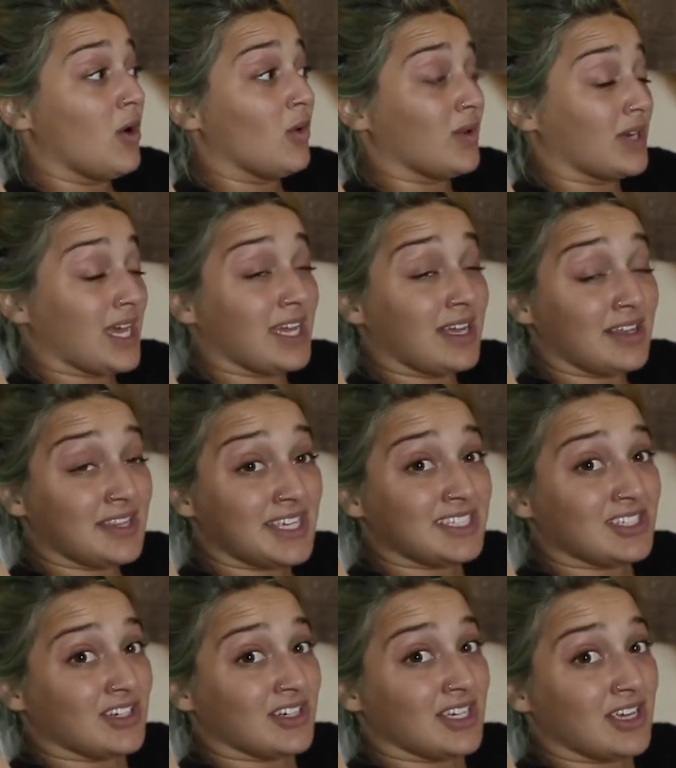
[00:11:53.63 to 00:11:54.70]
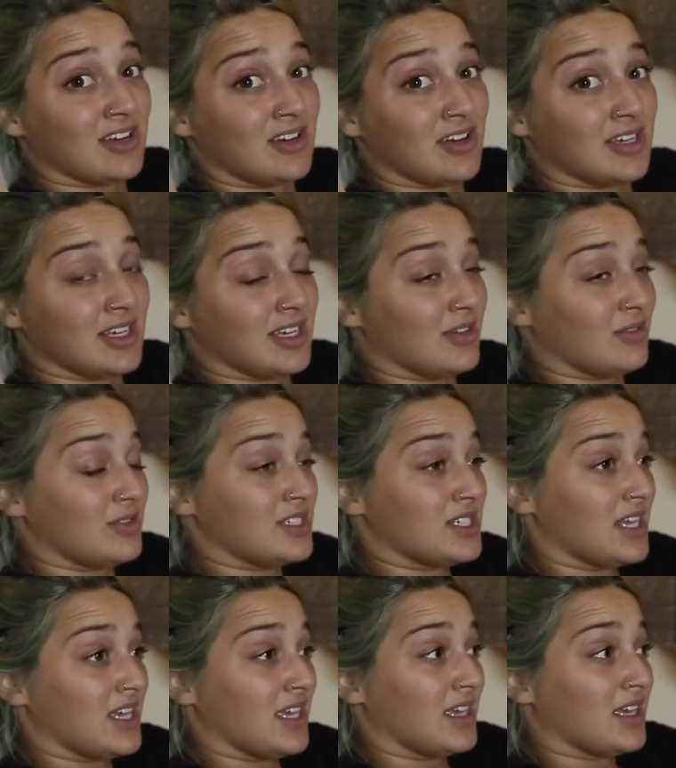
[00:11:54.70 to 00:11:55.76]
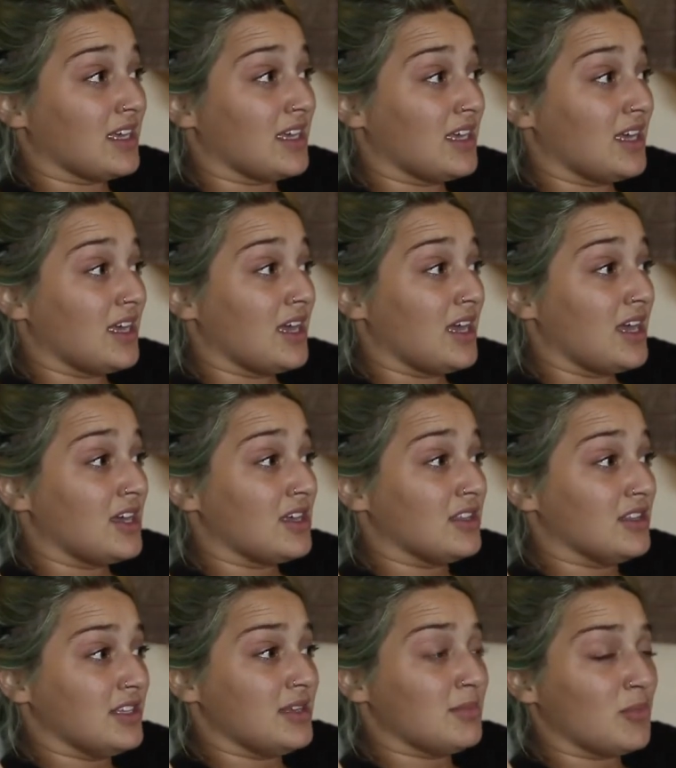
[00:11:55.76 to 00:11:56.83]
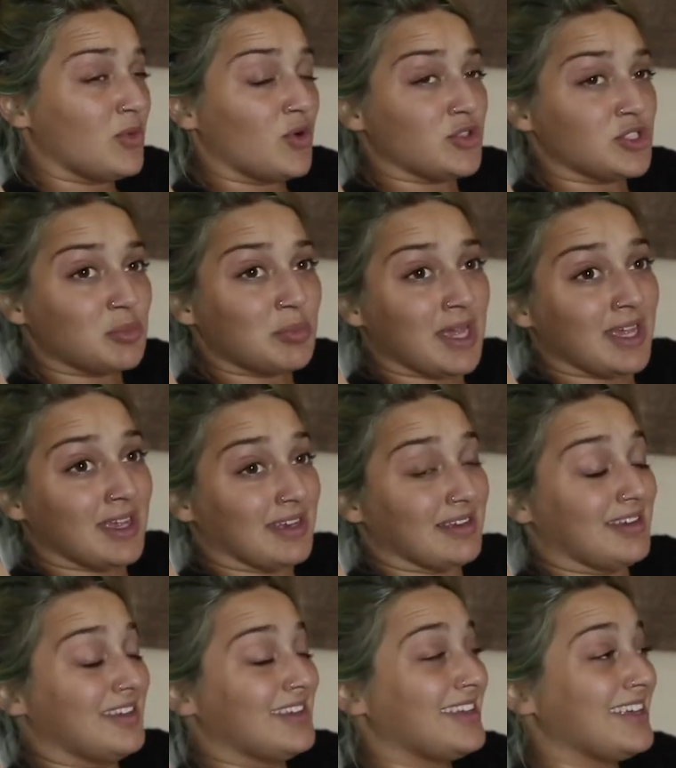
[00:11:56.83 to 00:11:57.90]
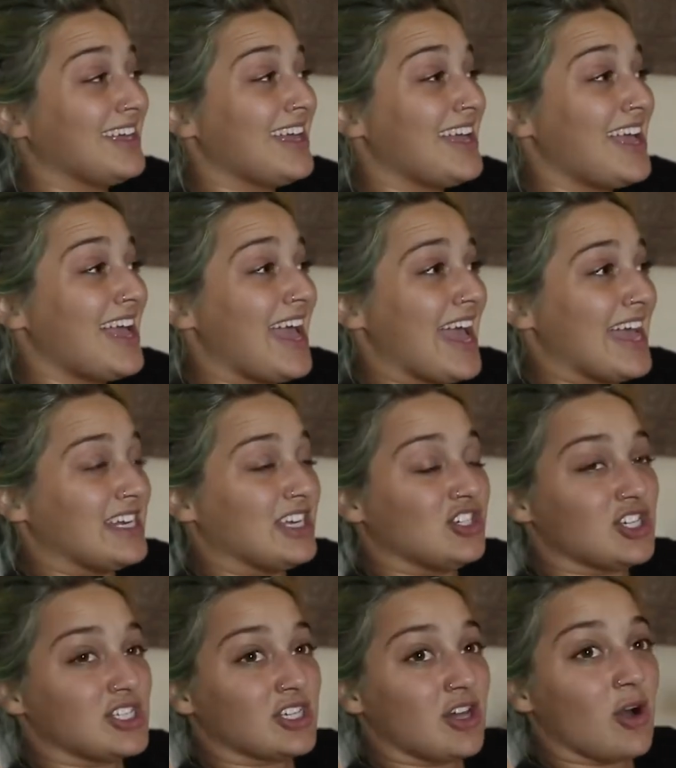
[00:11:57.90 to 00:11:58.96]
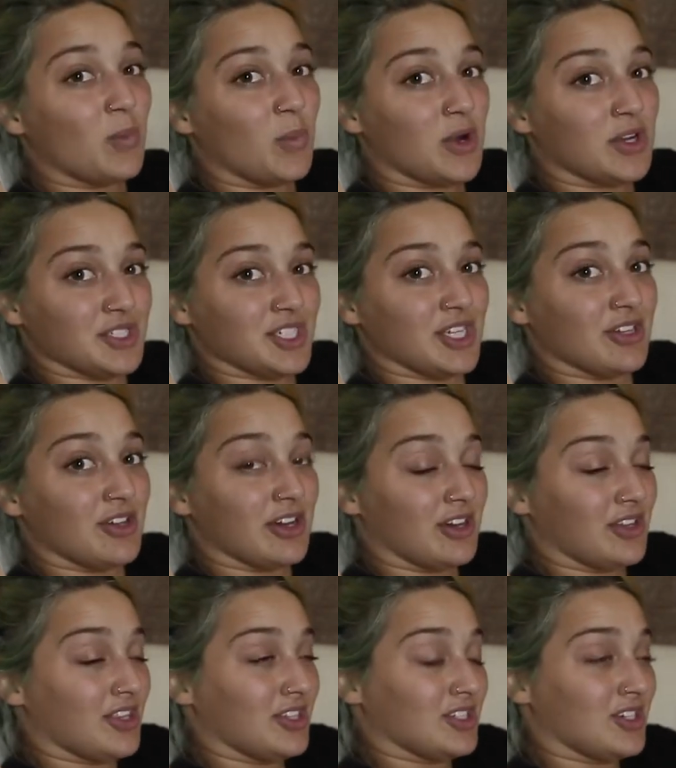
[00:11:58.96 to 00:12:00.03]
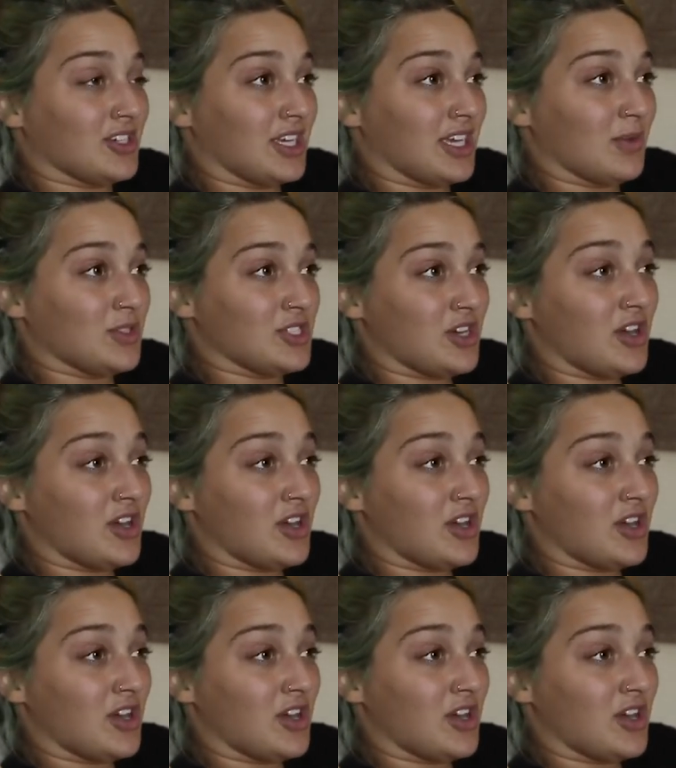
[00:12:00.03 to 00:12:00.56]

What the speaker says: When I got that tourniquet on, it was, like, the most pain. And it just got worse the longer the tourniquet was